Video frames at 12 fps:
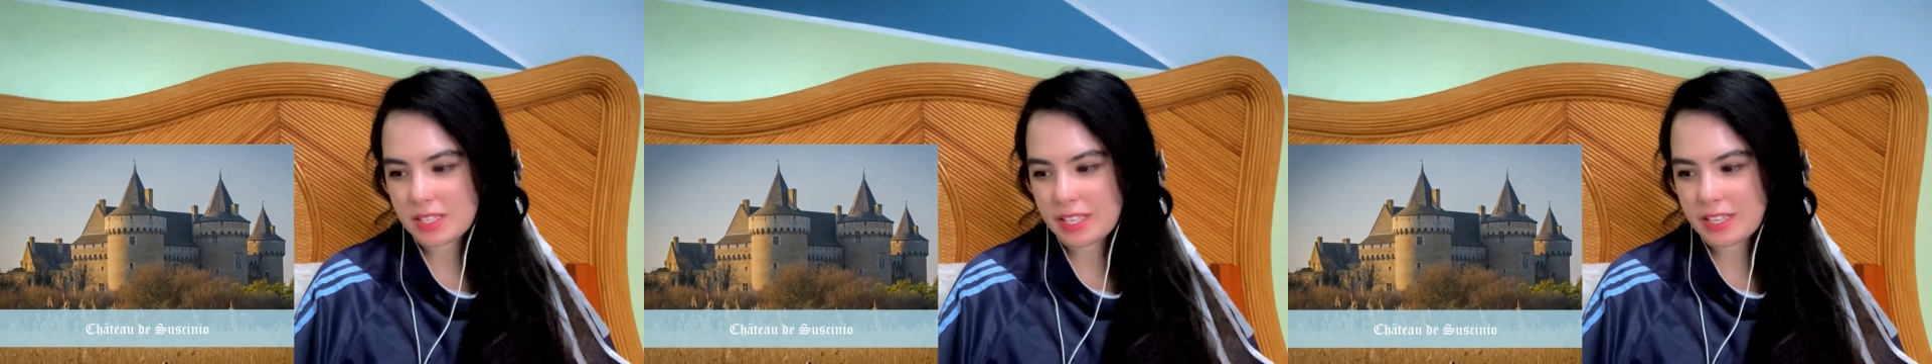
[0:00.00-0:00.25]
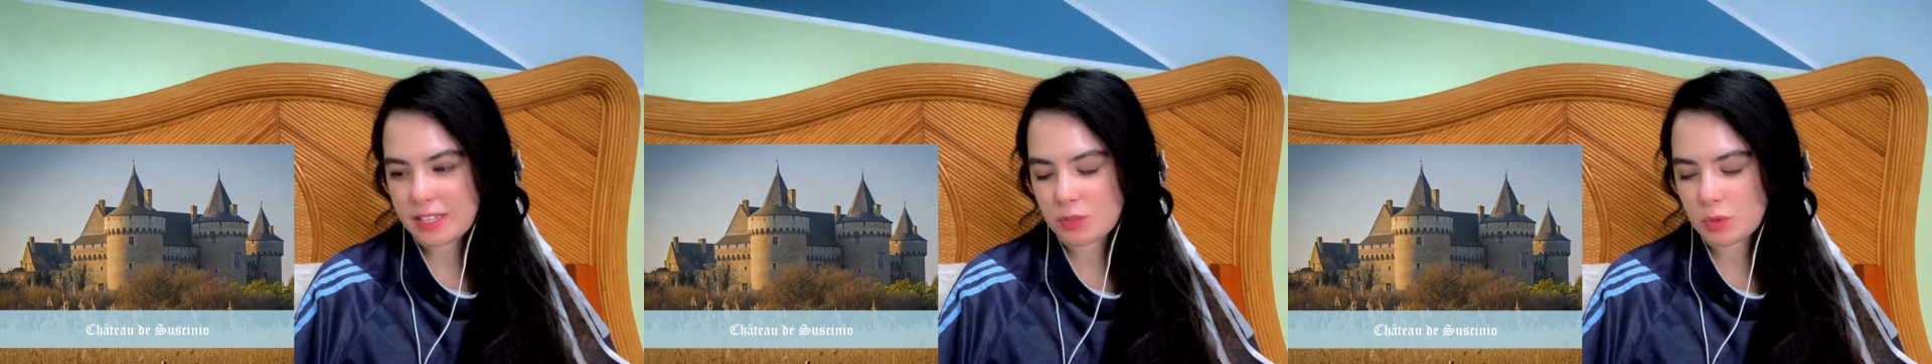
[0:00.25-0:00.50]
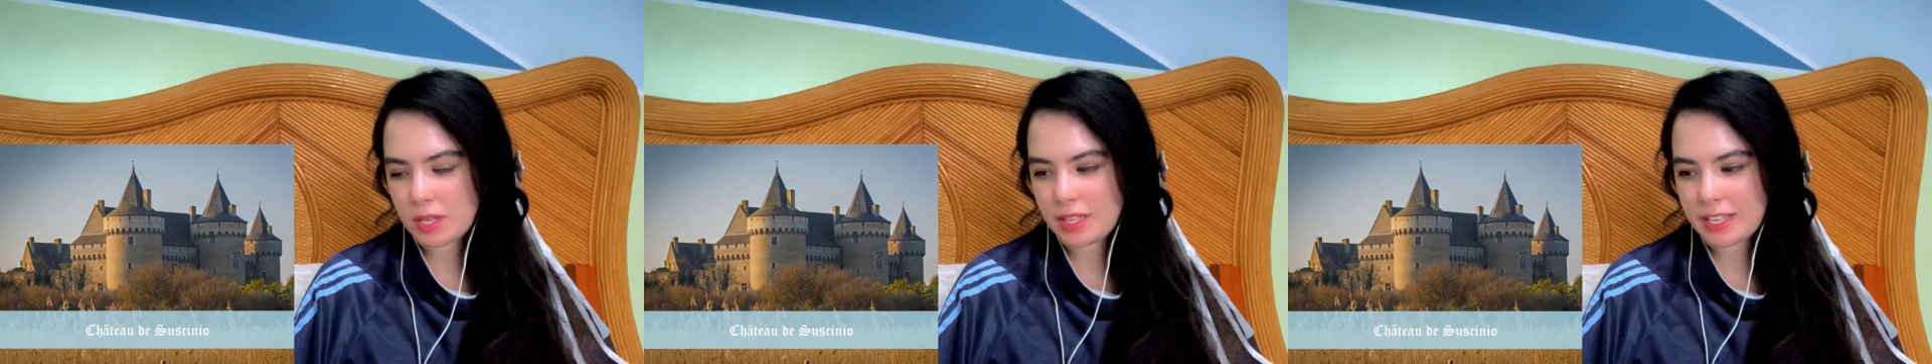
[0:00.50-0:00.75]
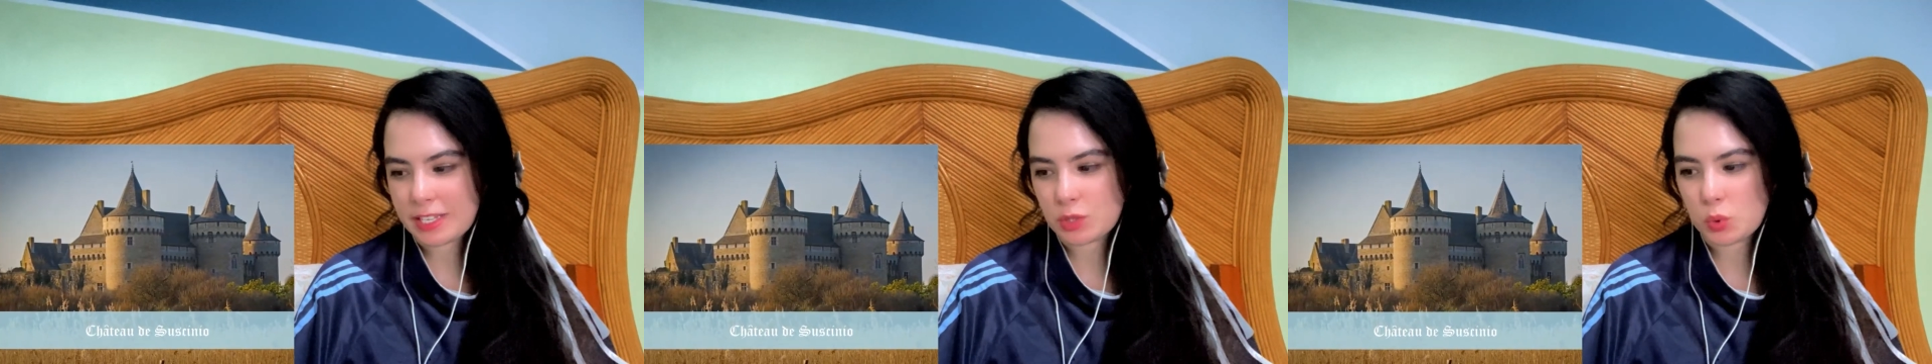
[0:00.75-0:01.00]
like a
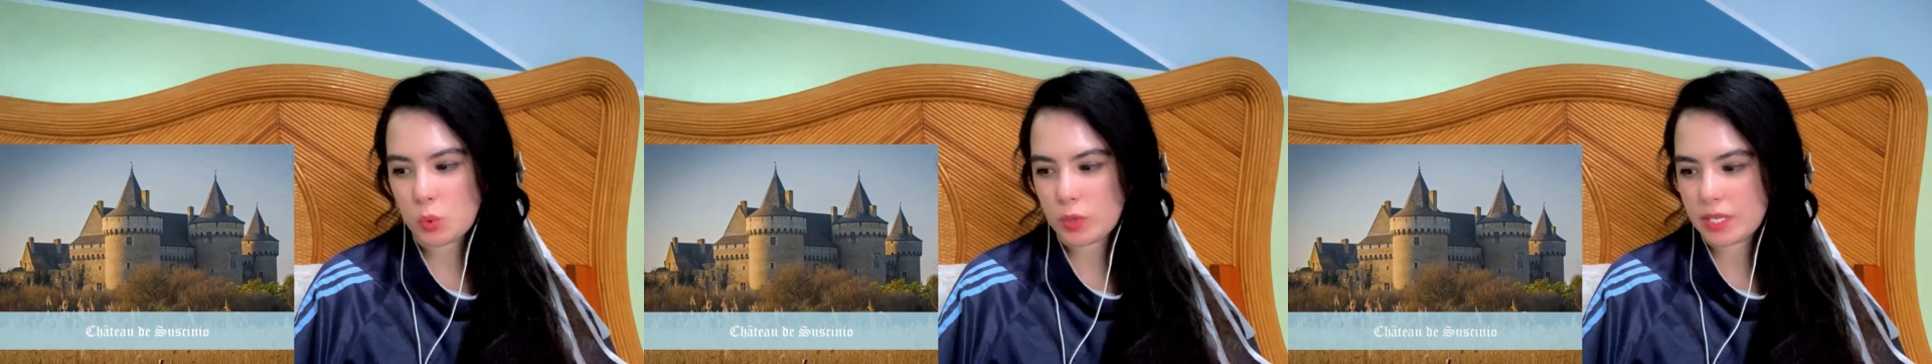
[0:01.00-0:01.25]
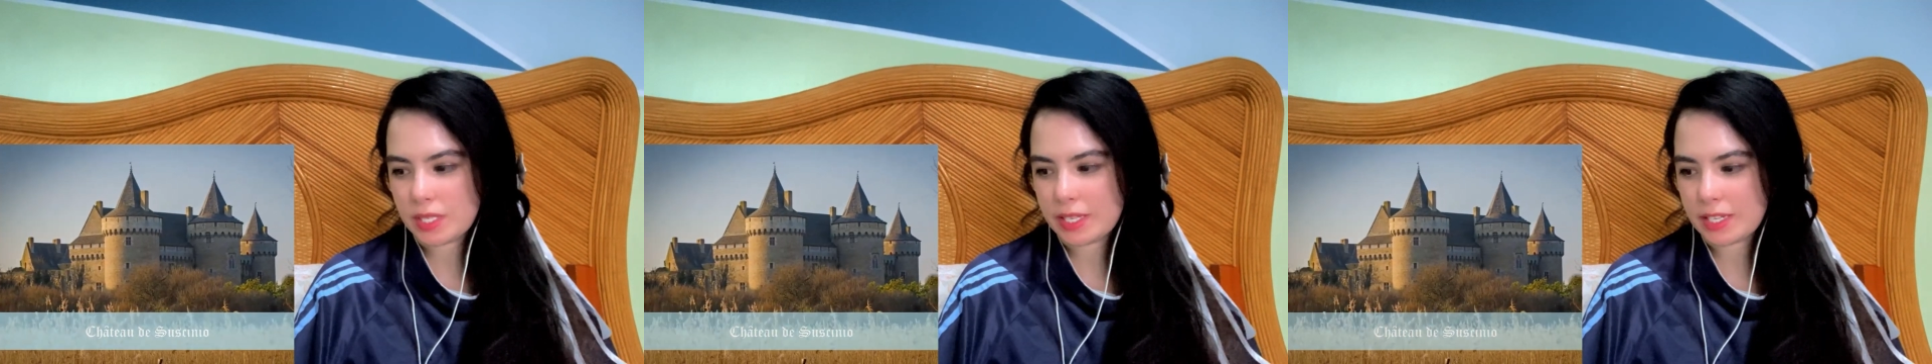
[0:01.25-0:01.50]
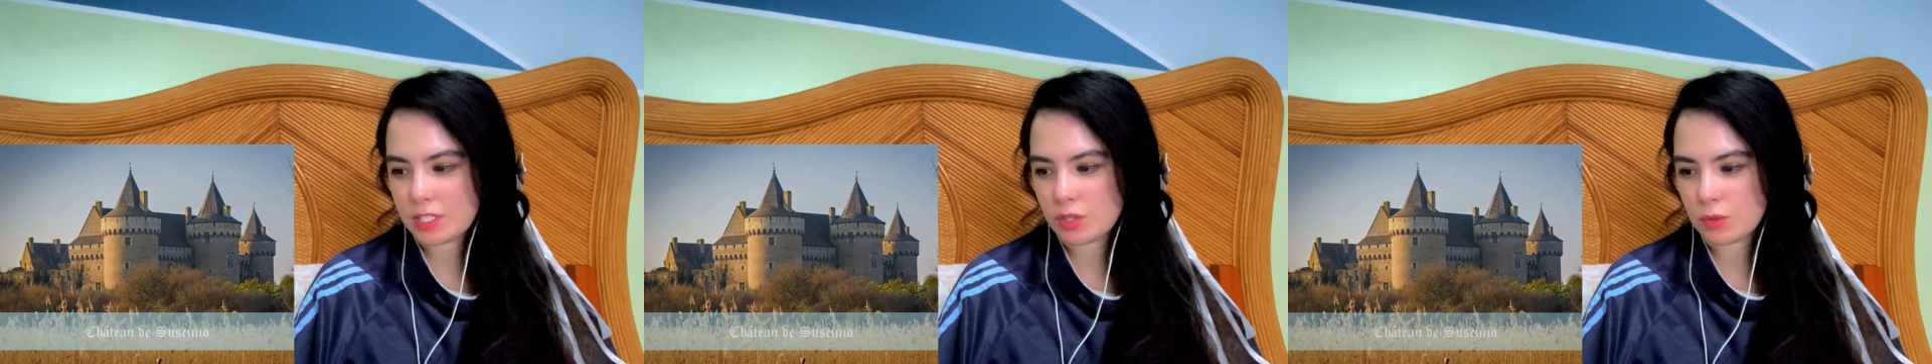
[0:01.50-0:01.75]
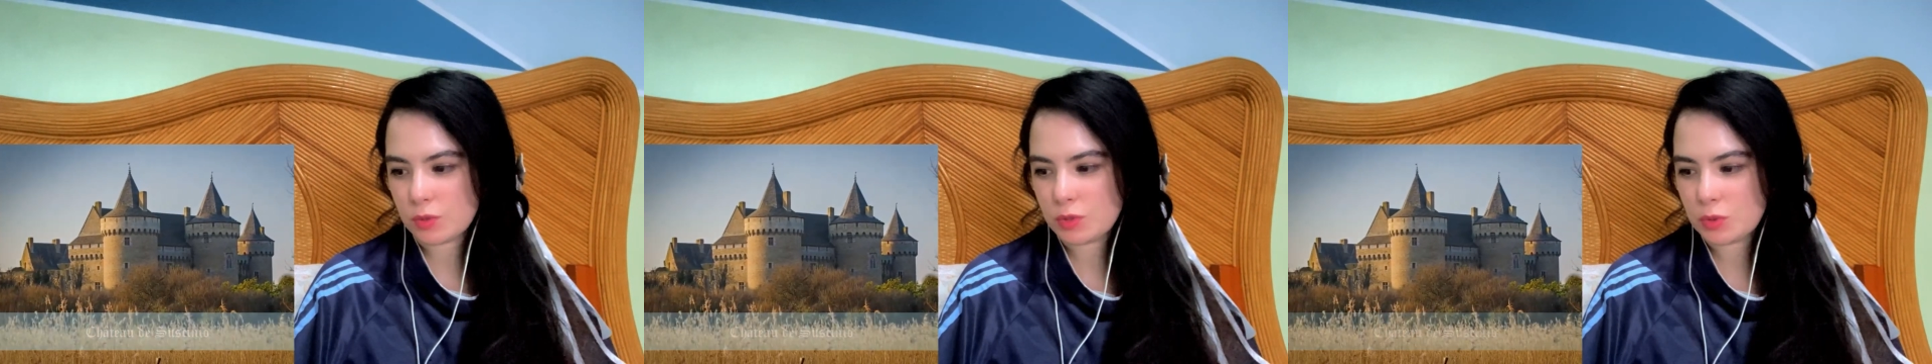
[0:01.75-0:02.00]
toy, like a
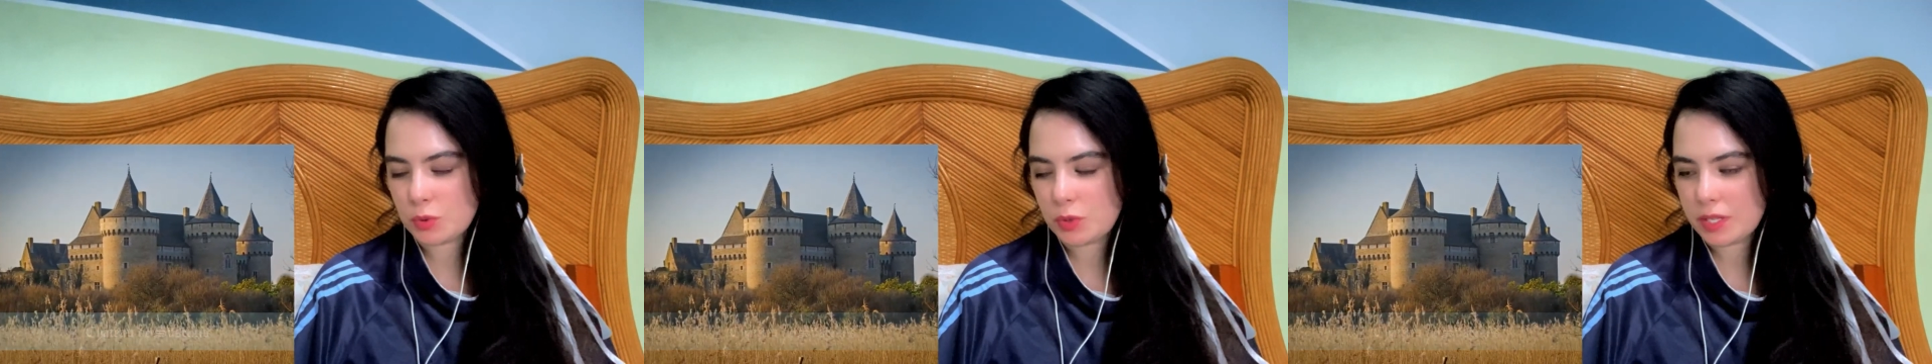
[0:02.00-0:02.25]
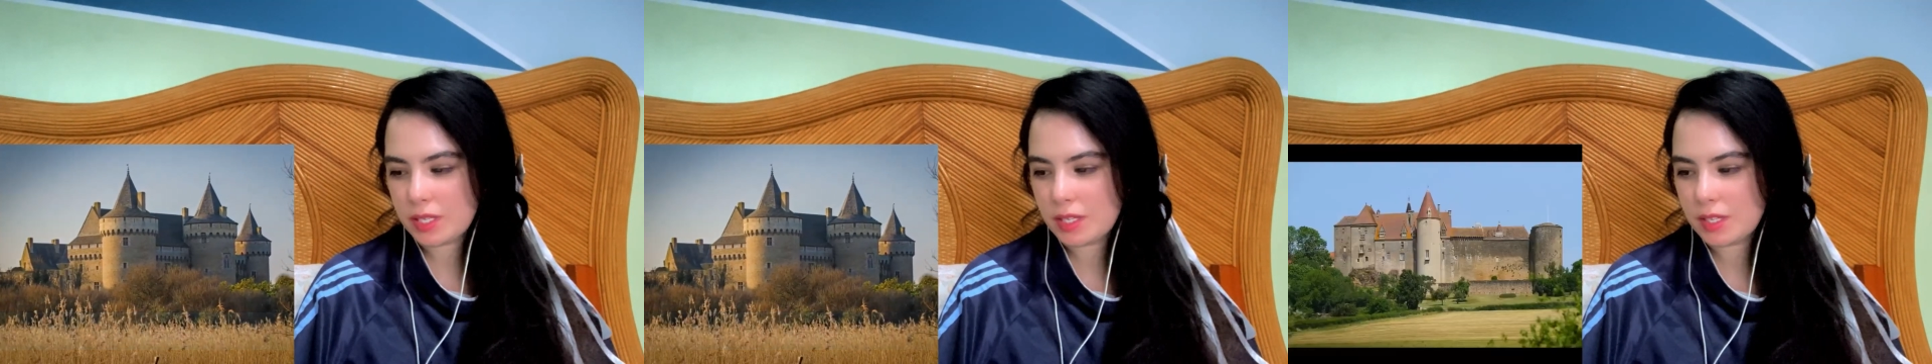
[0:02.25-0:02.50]
children's toy.